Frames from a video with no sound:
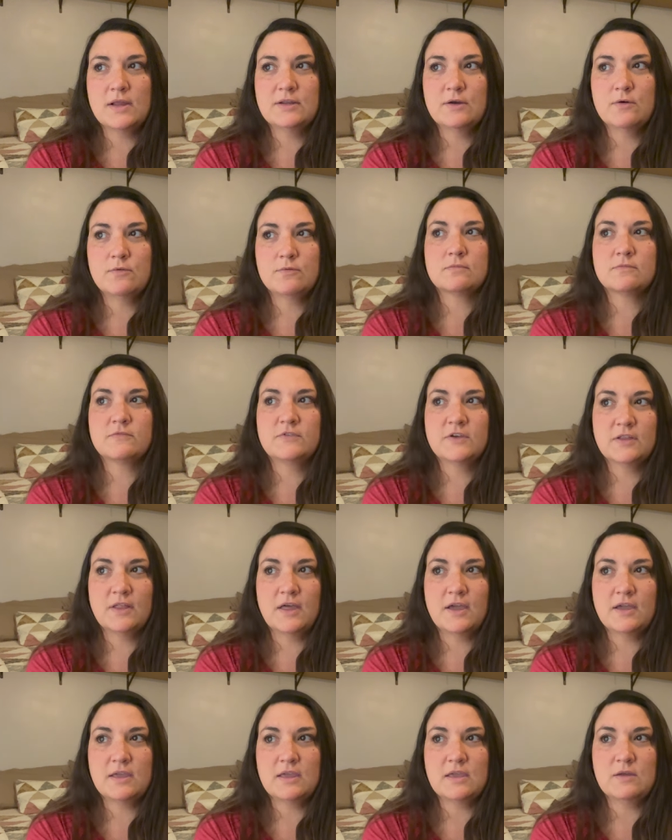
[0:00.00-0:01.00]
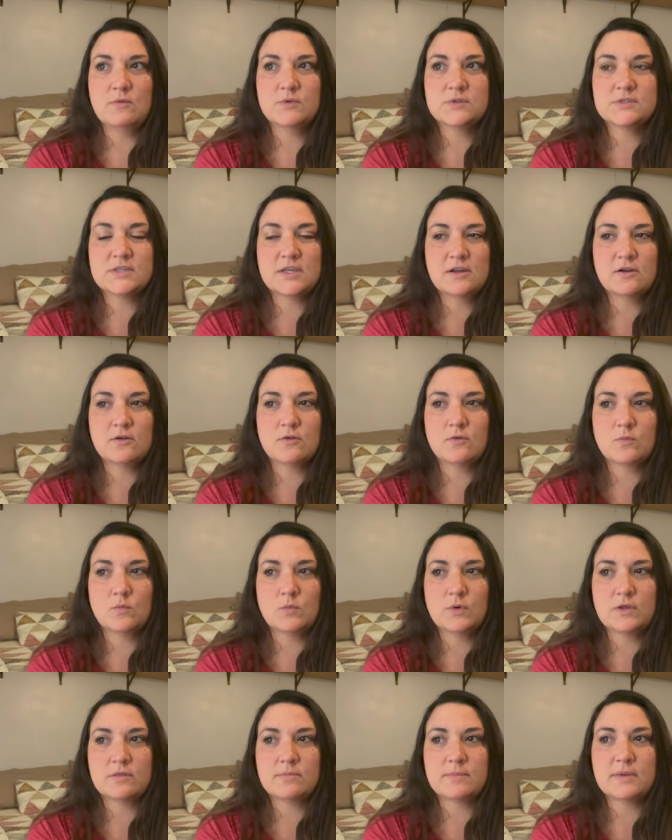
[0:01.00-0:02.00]
don't feel like he was here
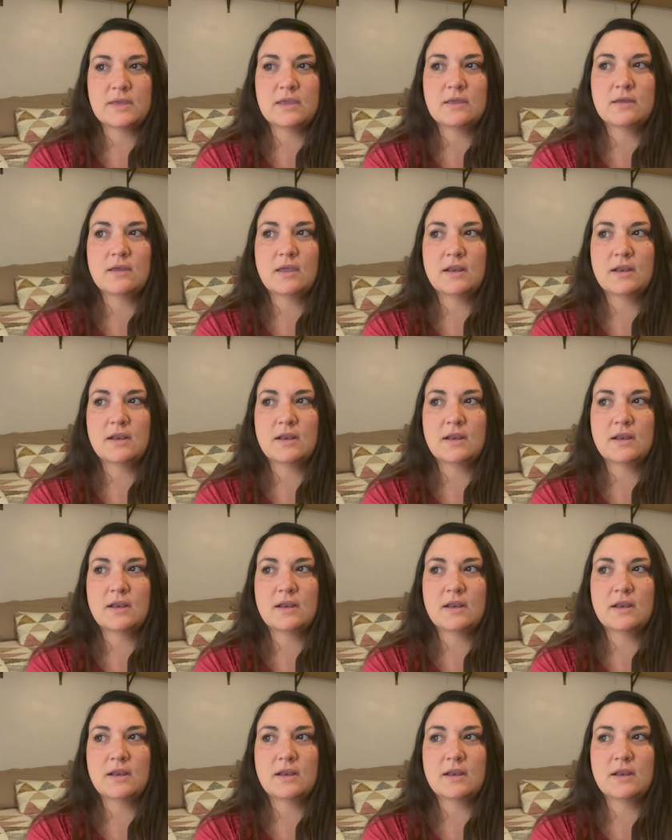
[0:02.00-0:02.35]
with me.